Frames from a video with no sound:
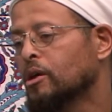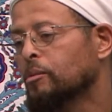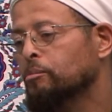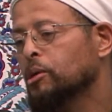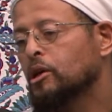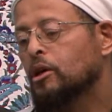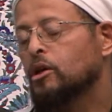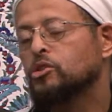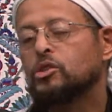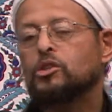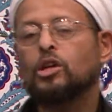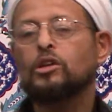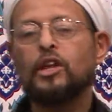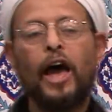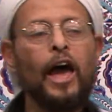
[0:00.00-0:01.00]
Because
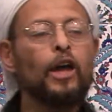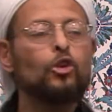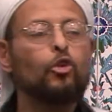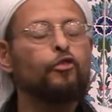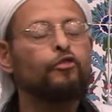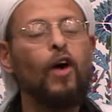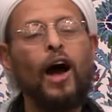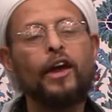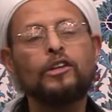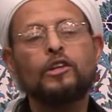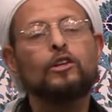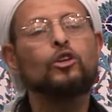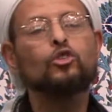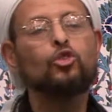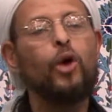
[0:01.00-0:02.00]
today you find
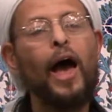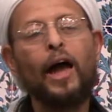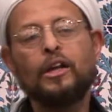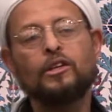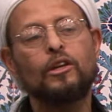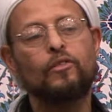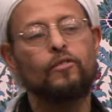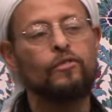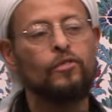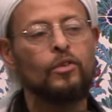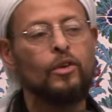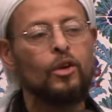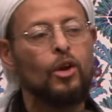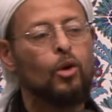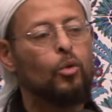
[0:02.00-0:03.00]
it attractive,
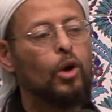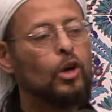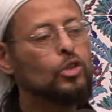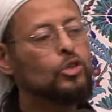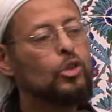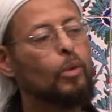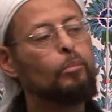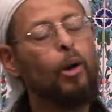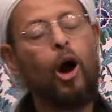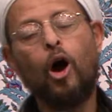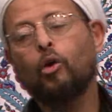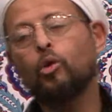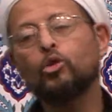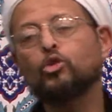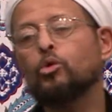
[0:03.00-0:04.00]
whereas
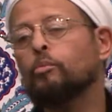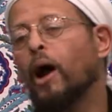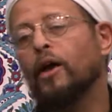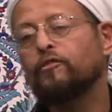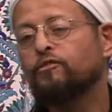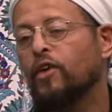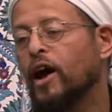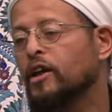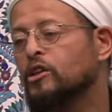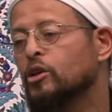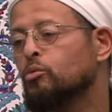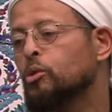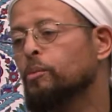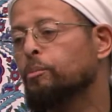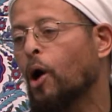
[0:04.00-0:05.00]
tomorrow you might find it
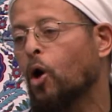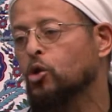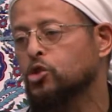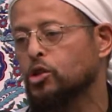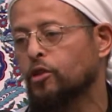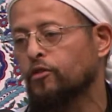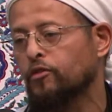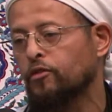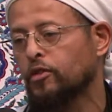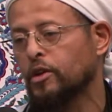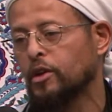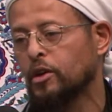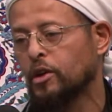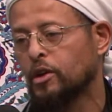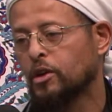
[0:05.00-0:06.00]
repulsive.
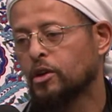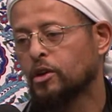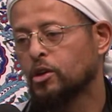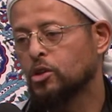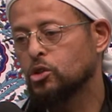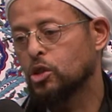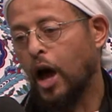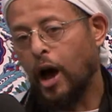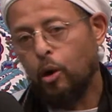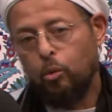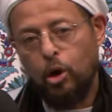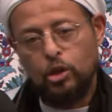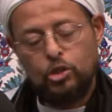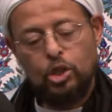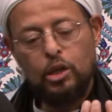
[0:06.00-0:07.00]
So I
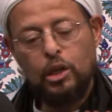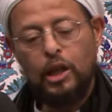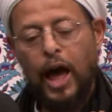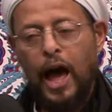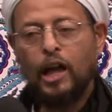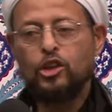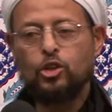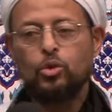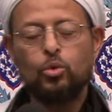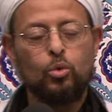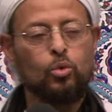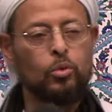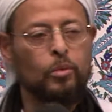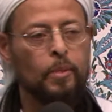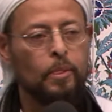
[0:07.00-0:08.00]
want to lock
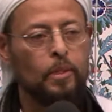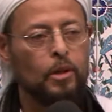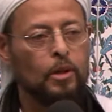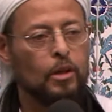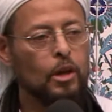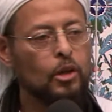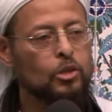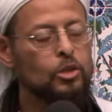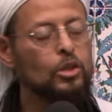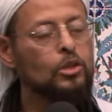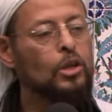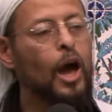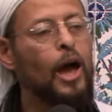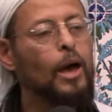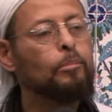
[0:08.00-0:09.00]
you into
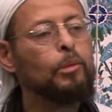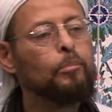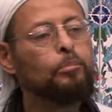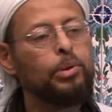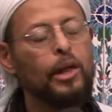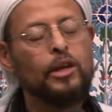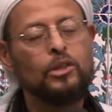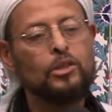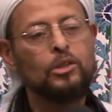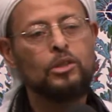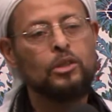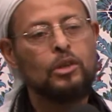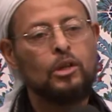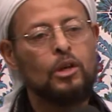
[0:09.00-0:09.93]
time and place.